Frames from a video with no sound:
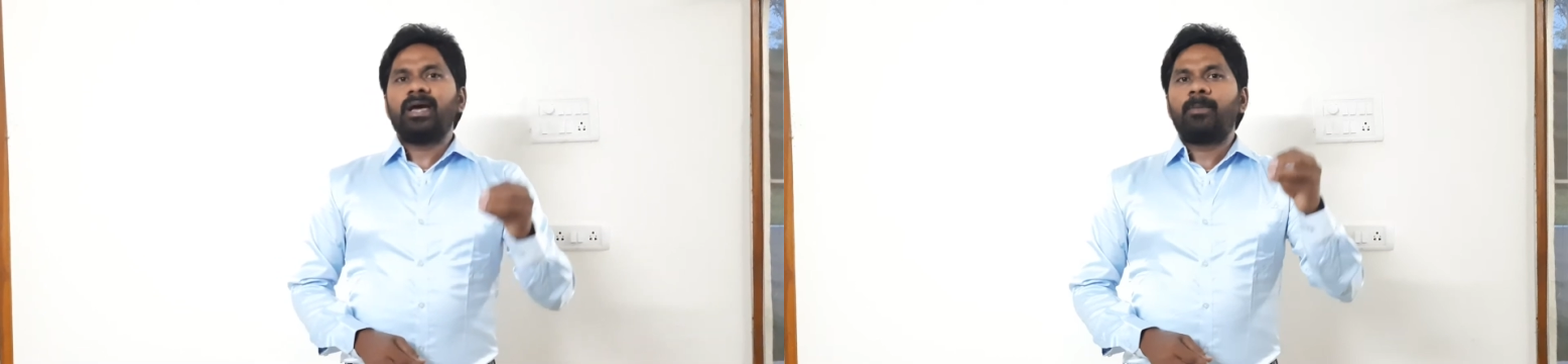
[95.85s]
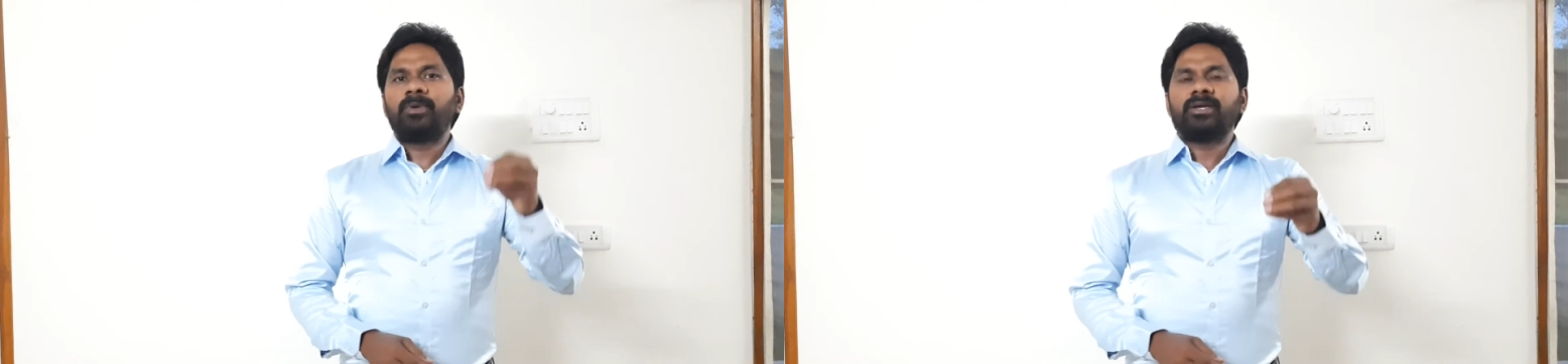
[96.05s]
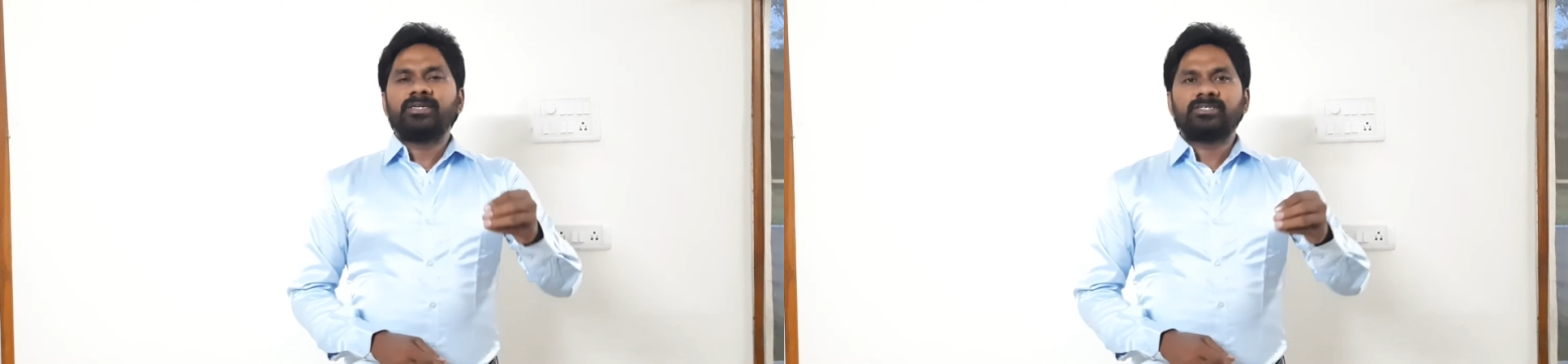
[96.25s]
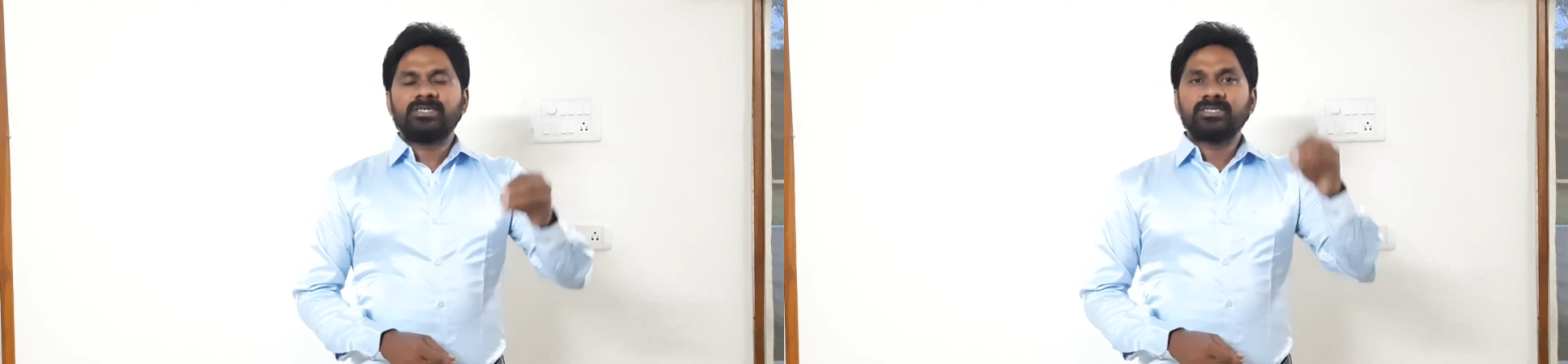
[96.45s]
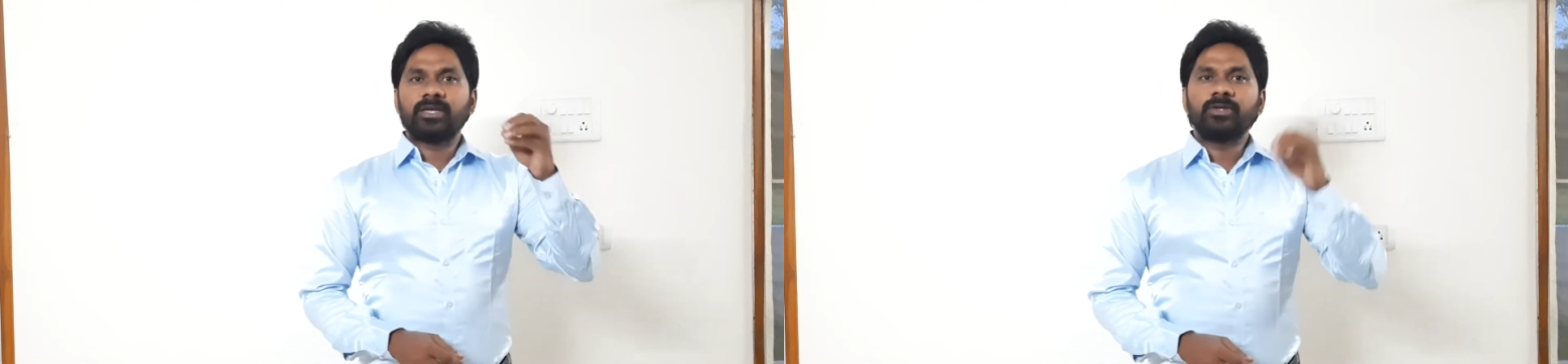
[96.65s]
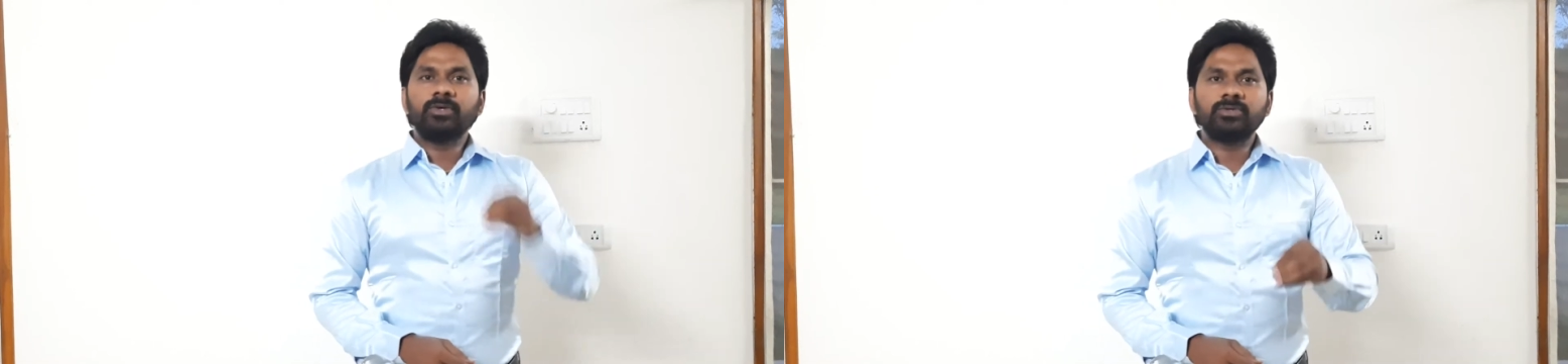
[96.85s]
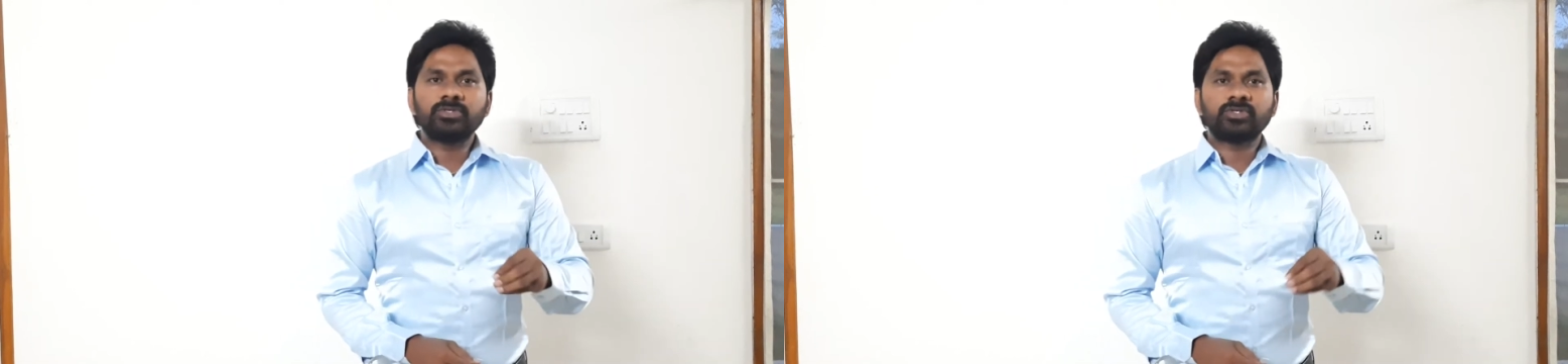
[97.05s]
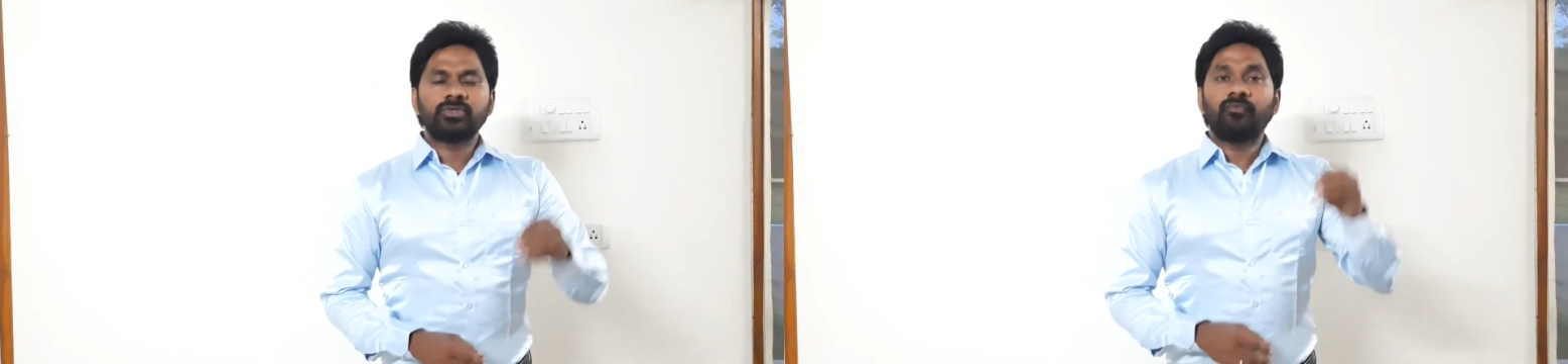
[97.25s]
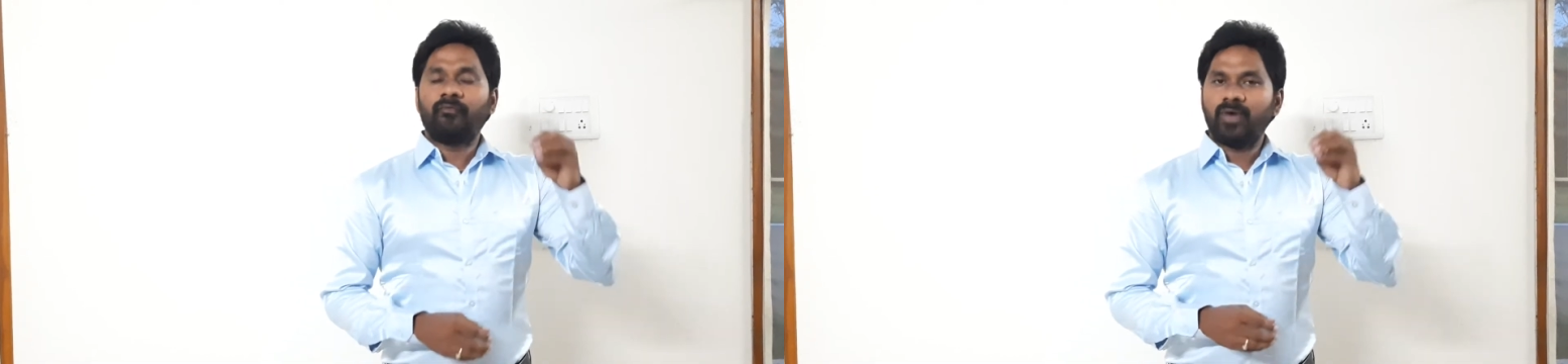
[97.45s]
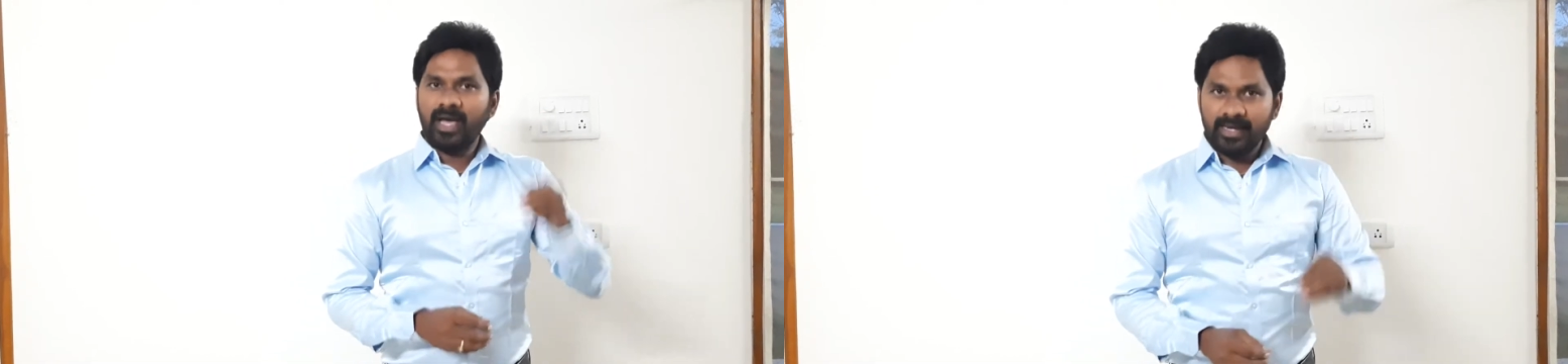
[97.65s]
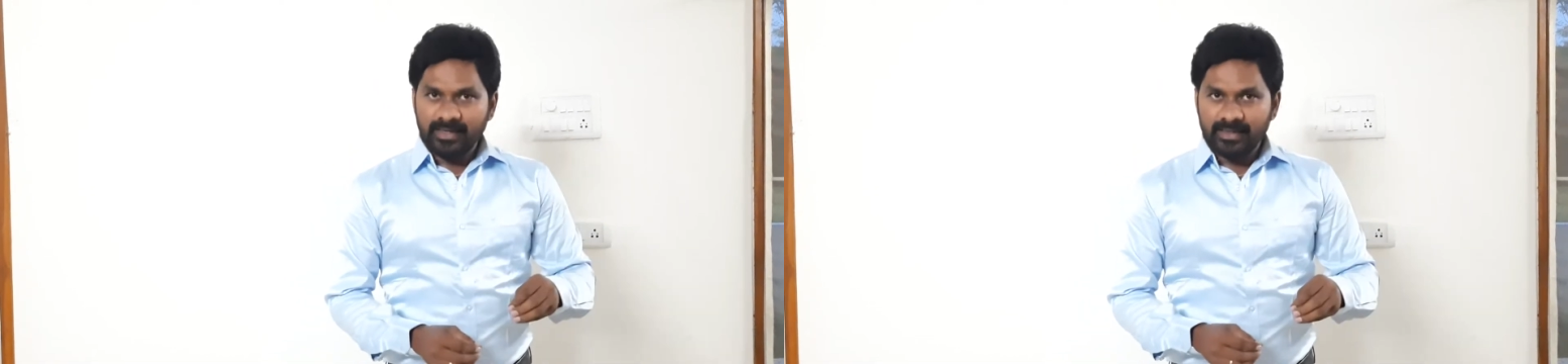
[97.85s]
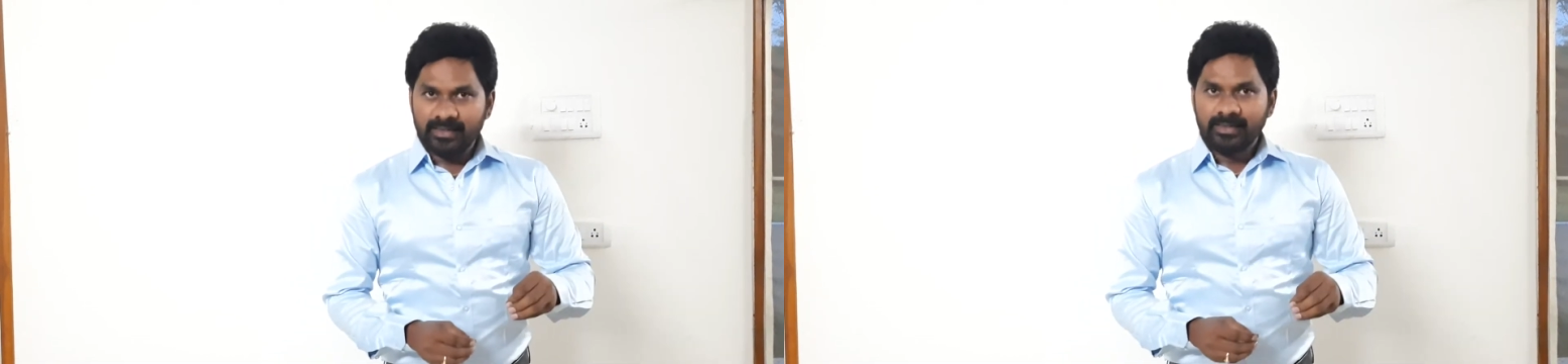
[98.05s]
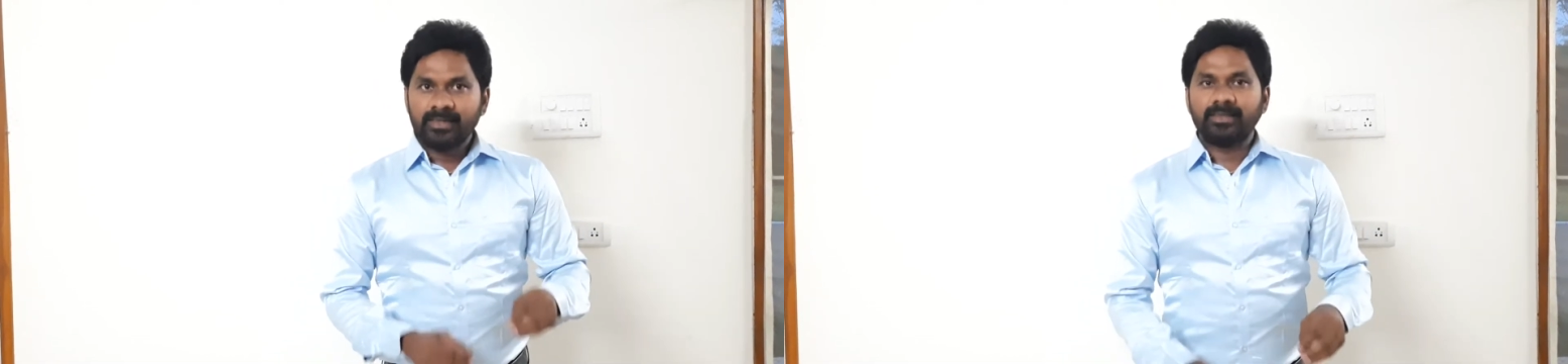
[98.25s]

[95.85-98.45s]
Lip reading: applications are used to find